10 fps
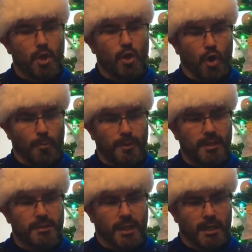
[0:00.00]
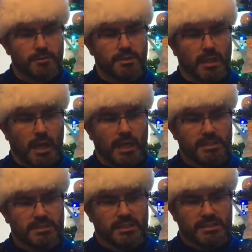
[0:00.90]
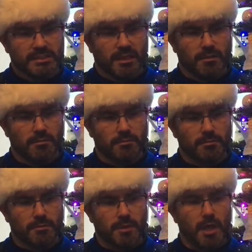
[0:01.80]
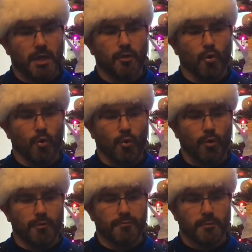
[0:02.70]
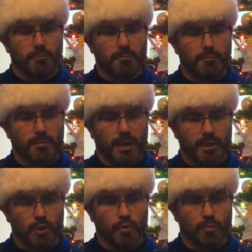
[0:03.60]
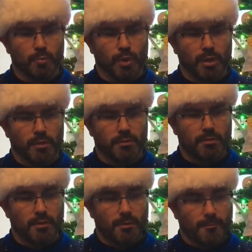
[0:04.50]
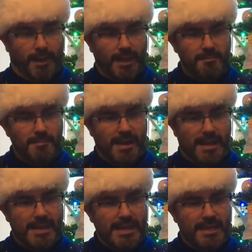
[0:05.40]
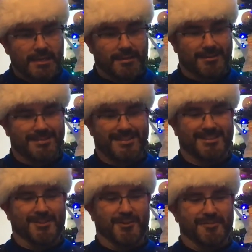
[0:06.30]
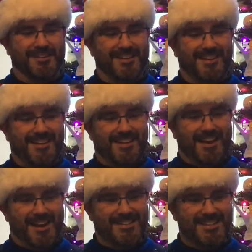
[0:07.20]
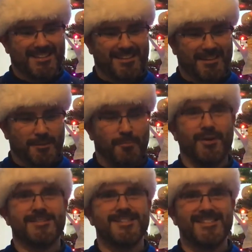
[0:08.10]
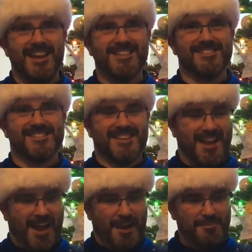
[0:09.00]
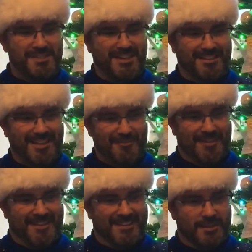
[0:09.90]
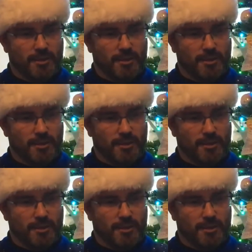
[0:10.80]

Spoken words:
copied down to the last detail, and all of them pay you money." "Pay me?" said Torval. "As in the present tense? I'm still living."